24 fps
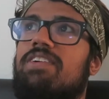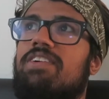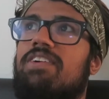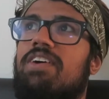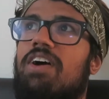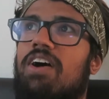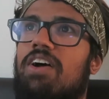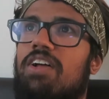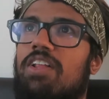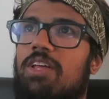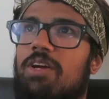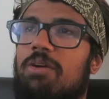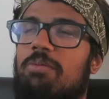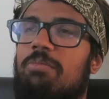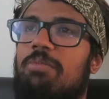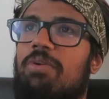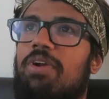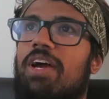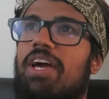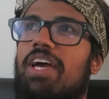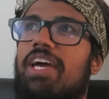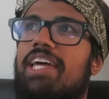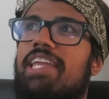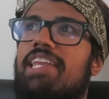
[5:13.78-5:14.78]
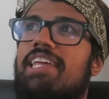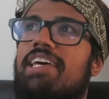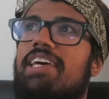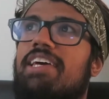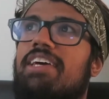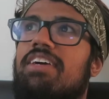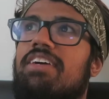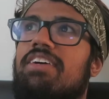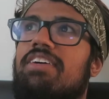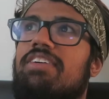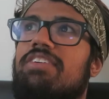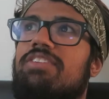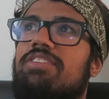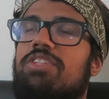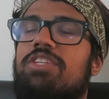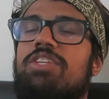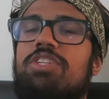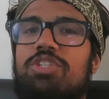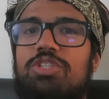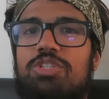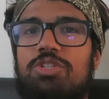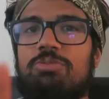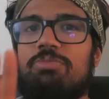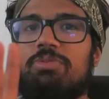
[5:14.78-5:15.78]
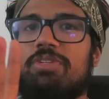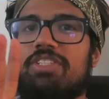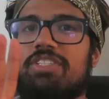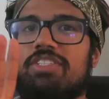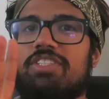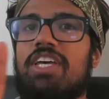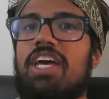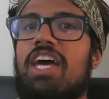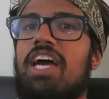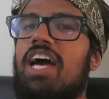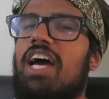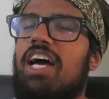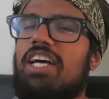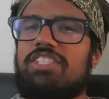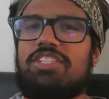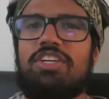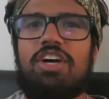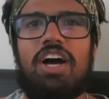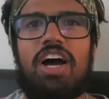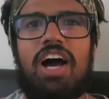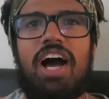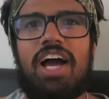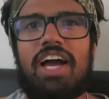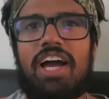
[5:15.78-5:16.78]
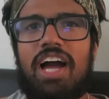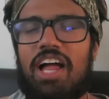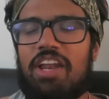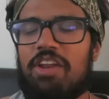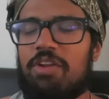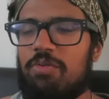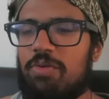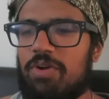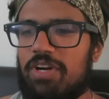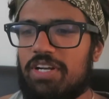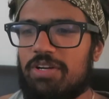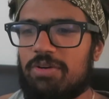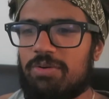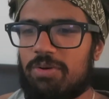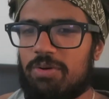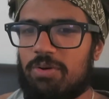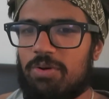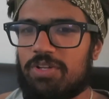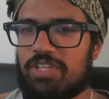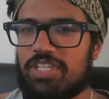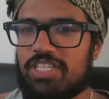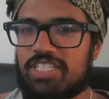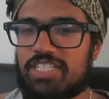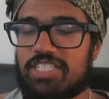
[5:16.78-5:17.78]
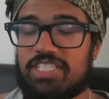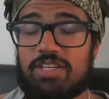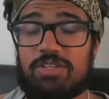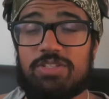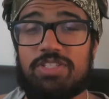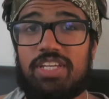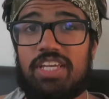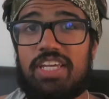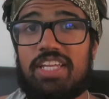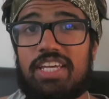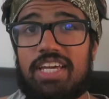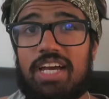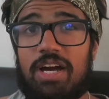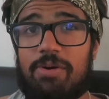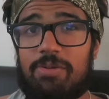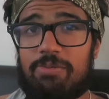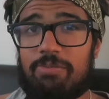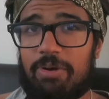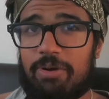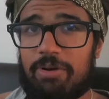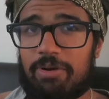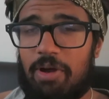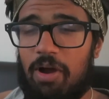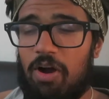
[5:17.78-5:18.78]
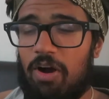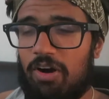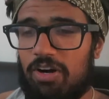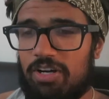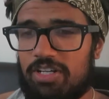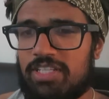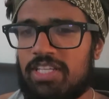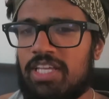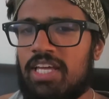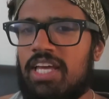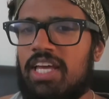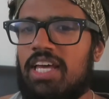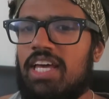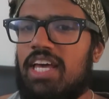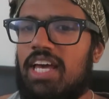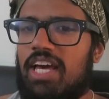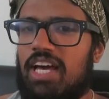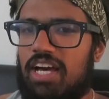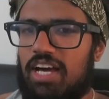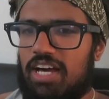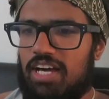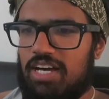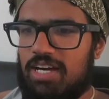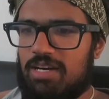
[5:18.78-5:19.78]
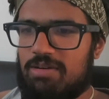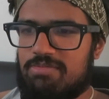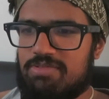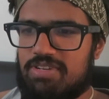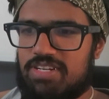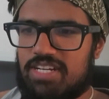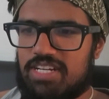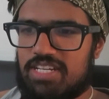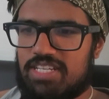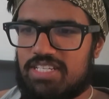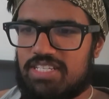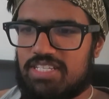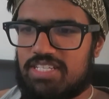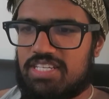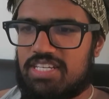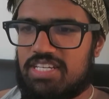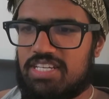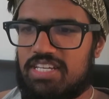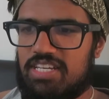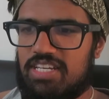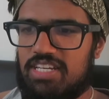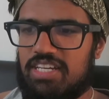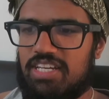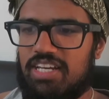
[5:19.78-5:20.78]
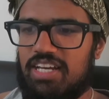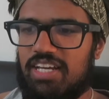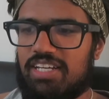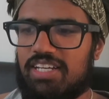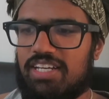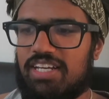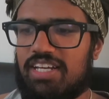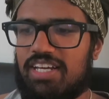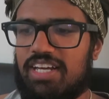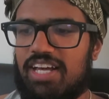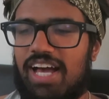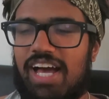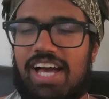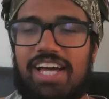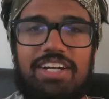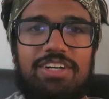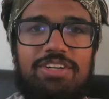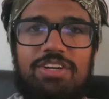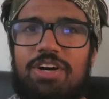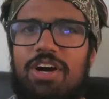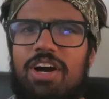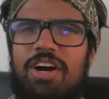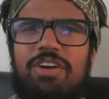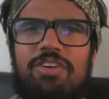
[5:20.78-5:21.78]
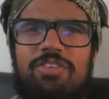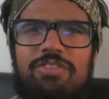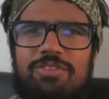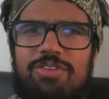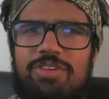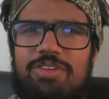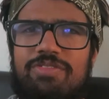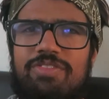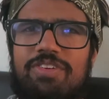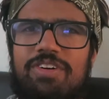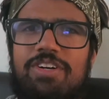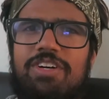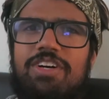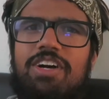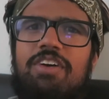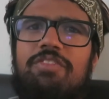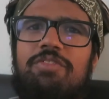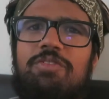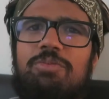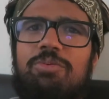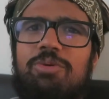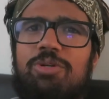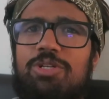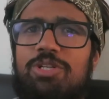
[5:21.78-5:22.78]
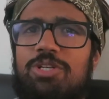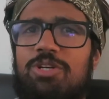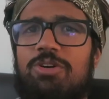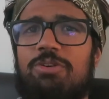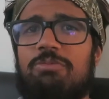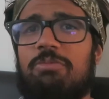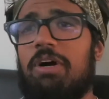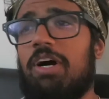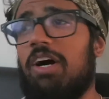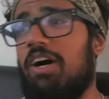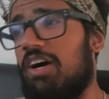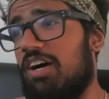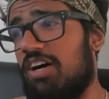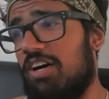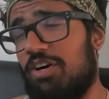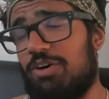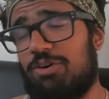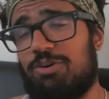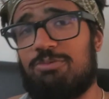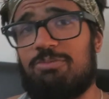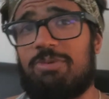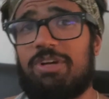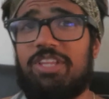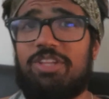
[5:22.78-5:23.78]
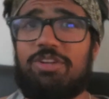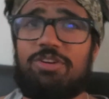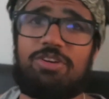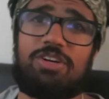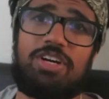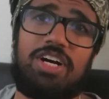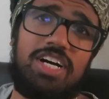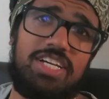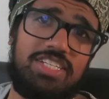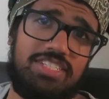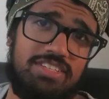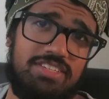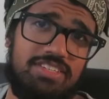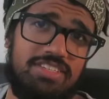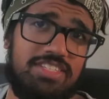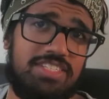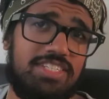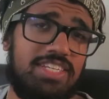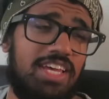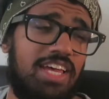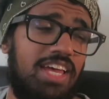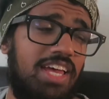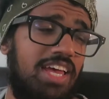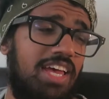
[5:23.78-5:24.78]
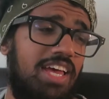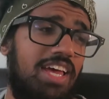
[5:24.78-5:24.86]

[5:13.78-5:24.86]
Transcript: garlic bread. So these are two pieces. So I didn't want to record this because I was eating out with my aunt, because I don't know, I don't really feel comfortable showing my aunt or my little cousins,